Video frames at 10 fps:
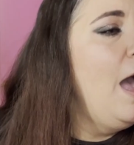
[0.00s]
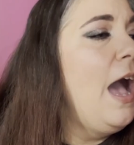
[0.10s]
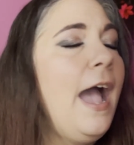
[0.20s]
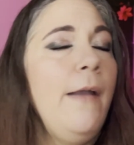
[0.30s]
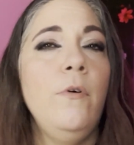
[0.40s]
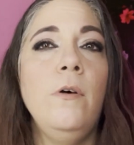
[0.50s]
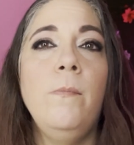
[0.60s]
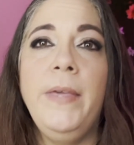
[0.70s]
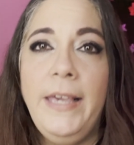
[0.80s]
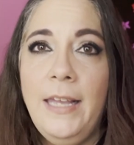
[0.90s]
I will
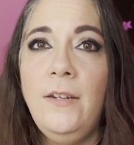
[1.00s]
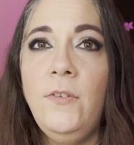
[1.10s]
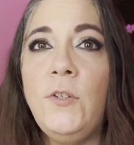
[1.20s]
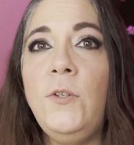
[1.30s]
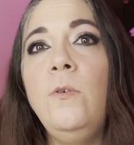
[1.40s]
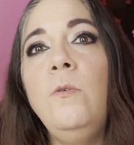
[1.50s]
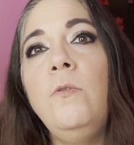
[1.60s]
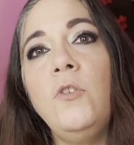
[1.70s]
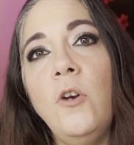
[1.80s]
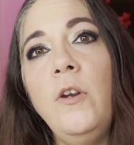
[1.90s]
begin to
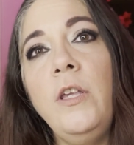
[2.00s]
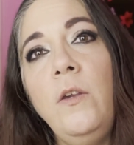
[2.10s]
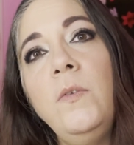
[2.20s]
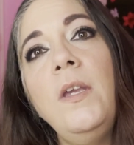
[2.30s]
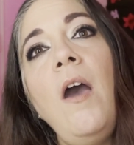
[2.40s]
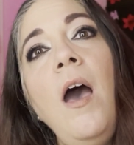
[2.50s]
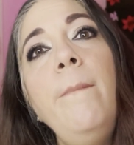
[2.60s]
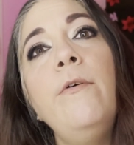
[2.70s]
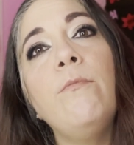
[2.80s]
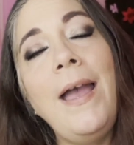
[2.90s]
start using up
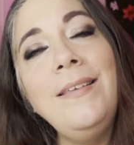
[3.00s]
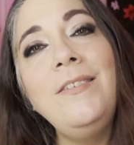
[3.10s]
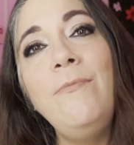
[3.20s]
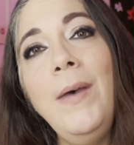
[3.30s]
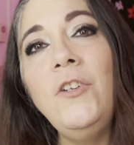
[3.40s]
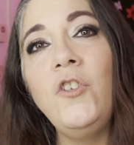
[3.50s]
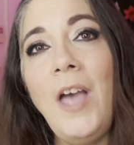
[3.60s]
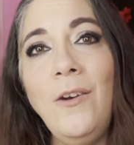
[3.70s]
the rest of my shadow